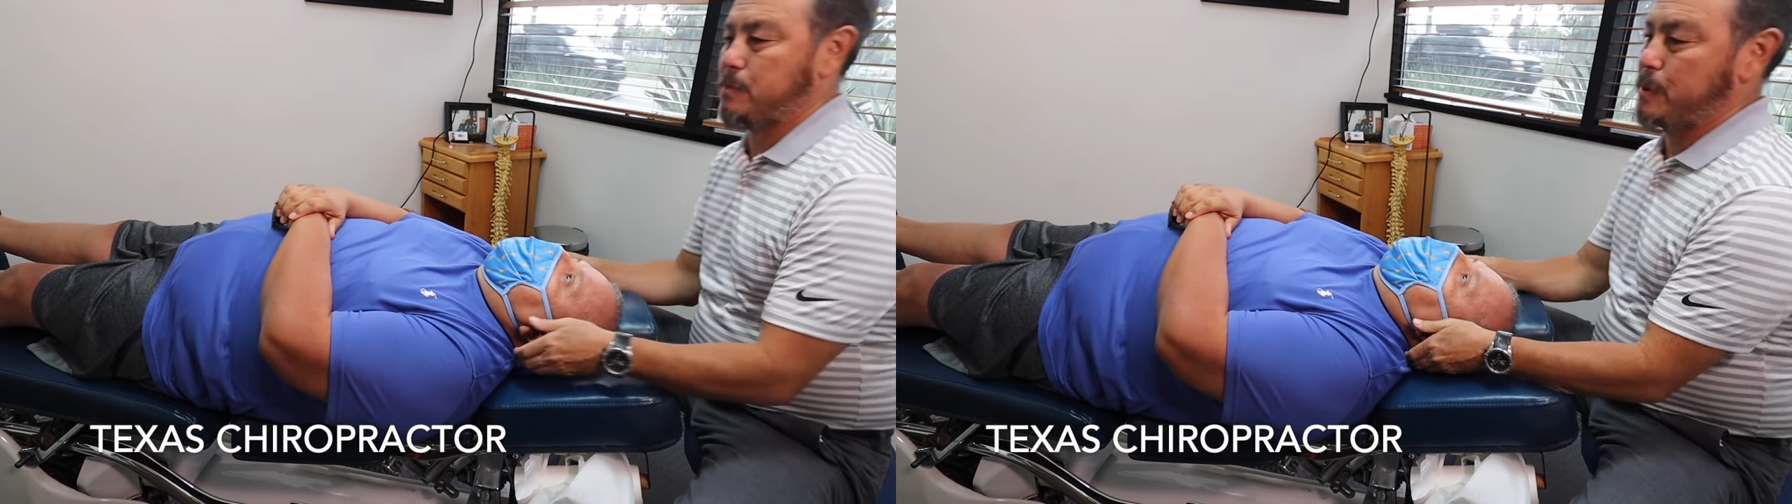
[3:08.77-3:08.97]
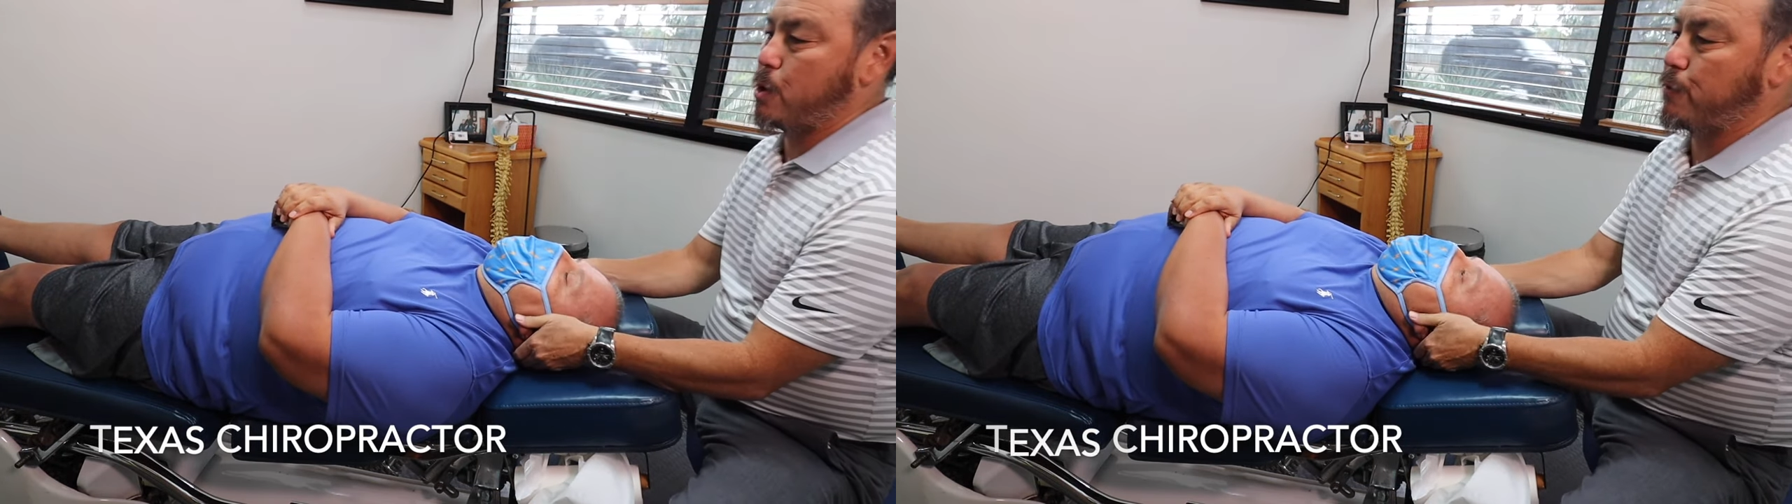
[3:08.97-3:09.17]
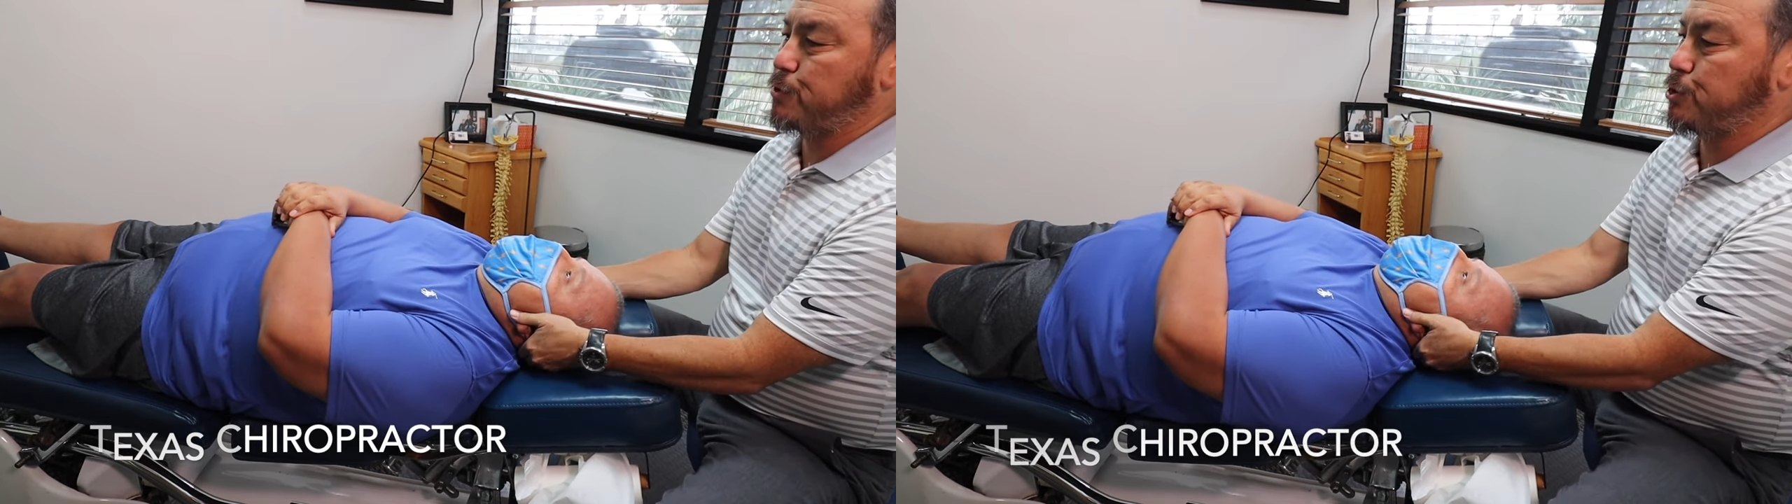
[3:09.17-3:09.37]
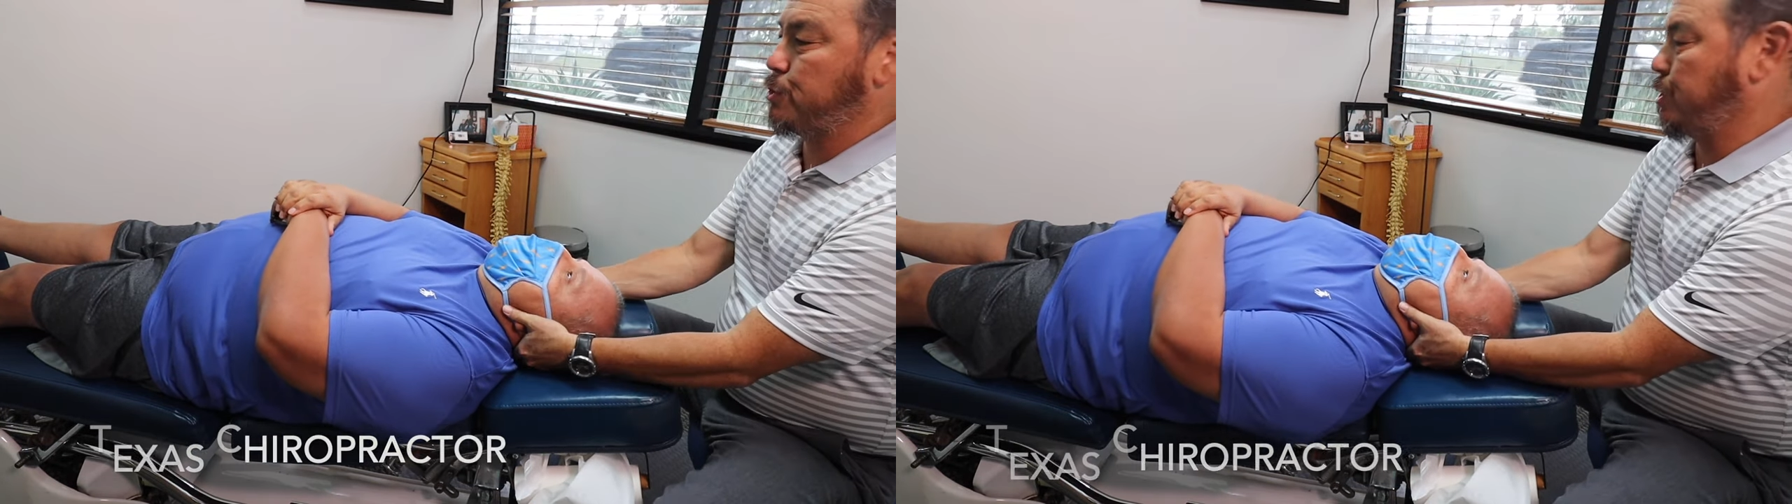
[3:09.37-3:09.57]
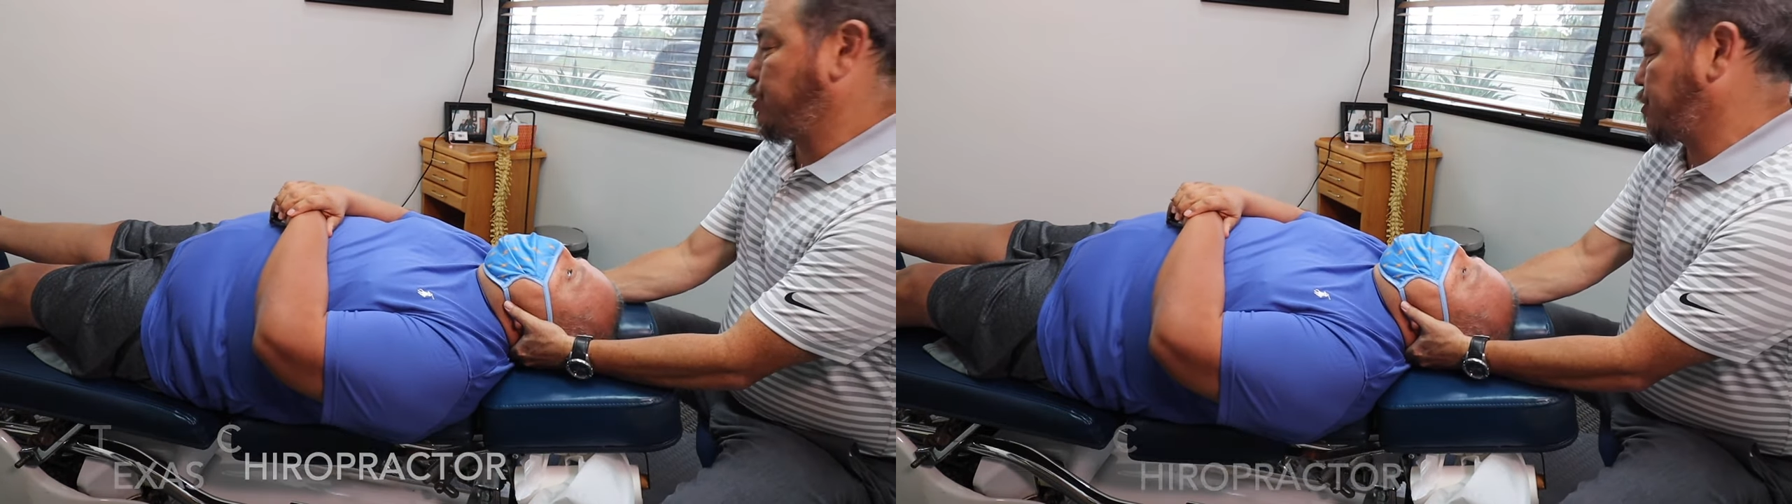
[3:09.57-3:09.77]
been going for two
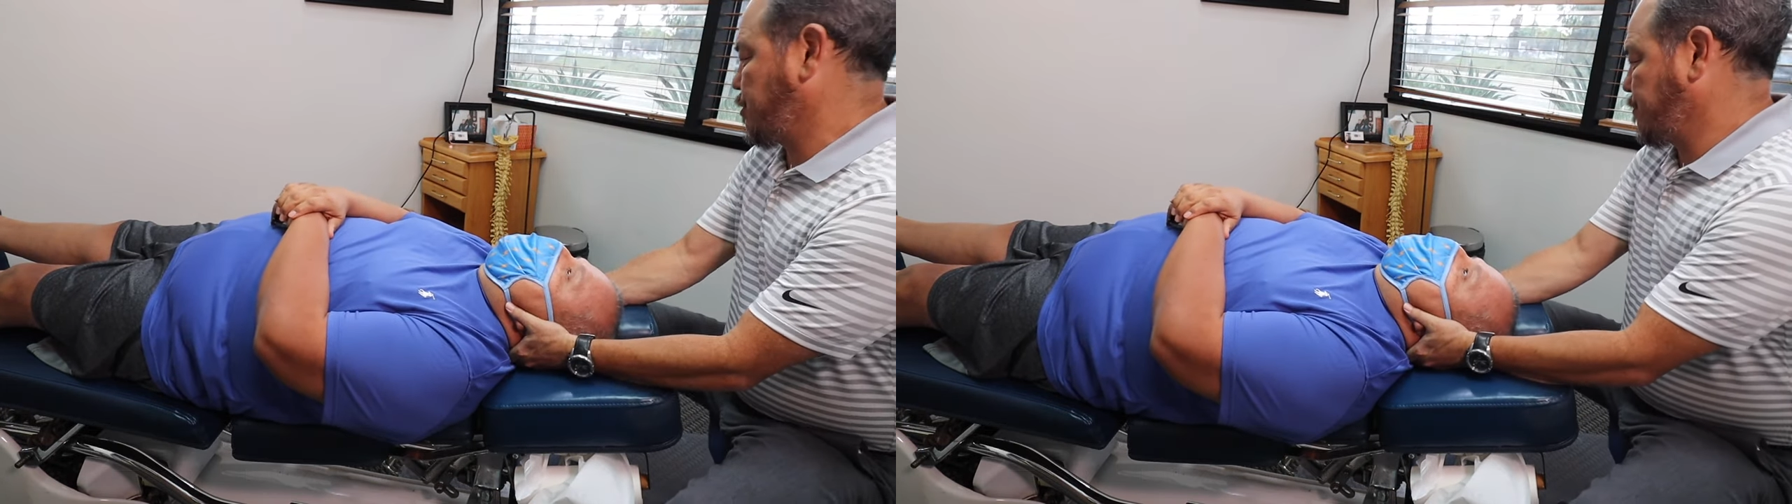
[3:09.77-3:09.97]
years.